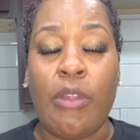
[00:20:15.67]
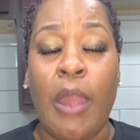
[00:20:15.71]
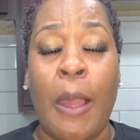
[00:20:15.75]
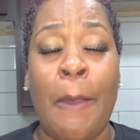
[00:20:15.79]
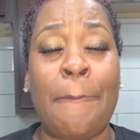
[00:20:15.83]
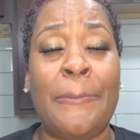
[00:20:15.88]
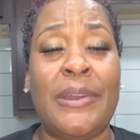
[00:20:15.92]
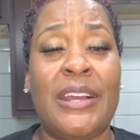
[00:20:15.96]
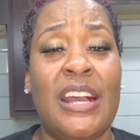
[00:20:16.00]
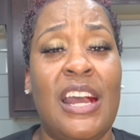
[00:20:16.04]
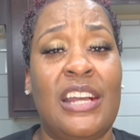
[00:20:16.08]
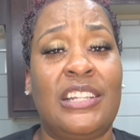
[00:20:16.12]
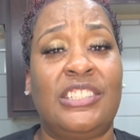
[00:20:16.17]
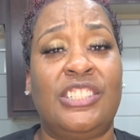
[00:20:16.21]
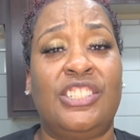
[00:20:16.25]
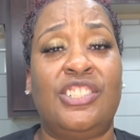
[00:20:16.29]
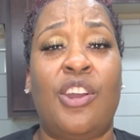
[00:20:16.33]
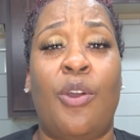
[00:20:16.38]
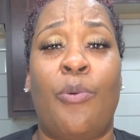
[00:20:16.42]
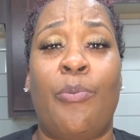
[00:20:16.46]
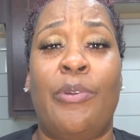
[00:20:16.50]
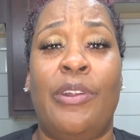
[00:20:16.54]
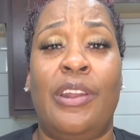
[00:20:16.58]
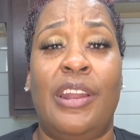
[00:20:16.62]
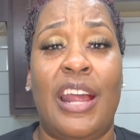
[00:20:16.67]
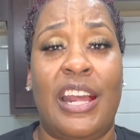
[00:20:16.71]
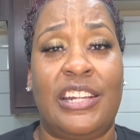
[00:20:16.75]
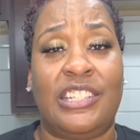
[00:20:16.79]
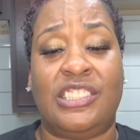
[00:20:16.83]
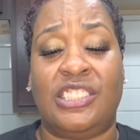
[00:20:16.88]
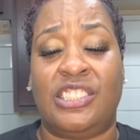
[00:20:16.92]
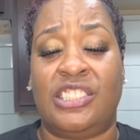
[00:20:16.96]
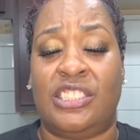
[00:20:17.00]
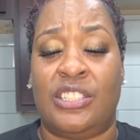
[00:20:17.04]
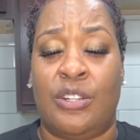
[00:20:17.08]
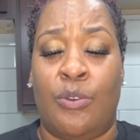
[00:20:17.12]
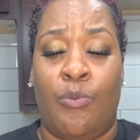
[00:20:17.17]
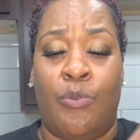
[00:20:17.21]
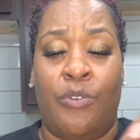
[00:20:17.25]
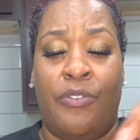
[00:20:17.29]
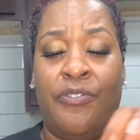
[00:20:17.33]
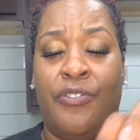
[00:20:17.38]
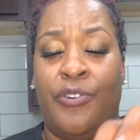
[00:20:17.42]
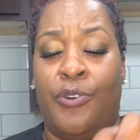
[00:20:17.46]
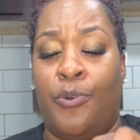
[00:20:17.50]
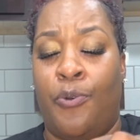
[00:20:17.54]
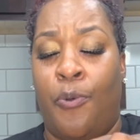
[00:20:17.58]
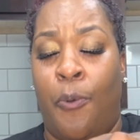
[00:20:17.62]
Because of your relationship with
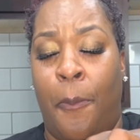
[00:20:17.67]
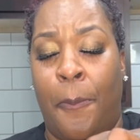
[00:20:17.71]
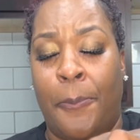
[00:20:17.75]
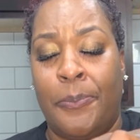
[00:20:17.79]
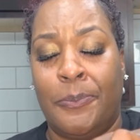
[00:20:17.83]
food.